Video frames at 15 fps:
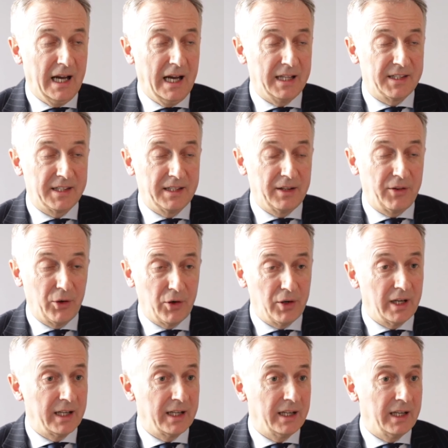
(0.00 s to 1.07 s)
and
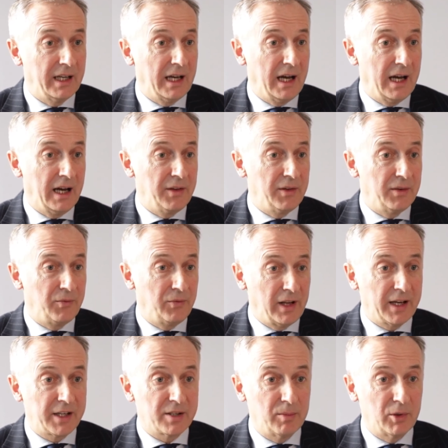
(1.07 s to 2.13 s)
thirdly, the
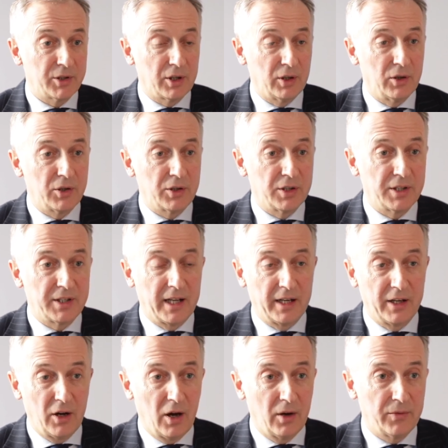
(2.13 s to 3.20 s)
flexible solutions that
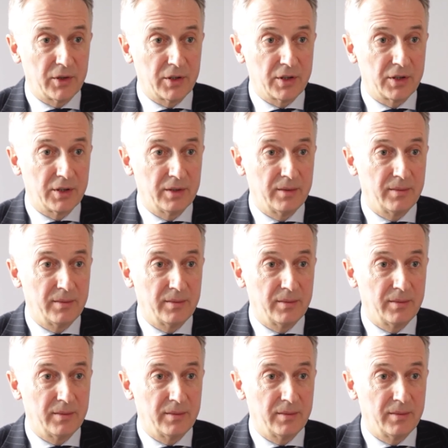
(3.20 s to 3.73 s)
it offers.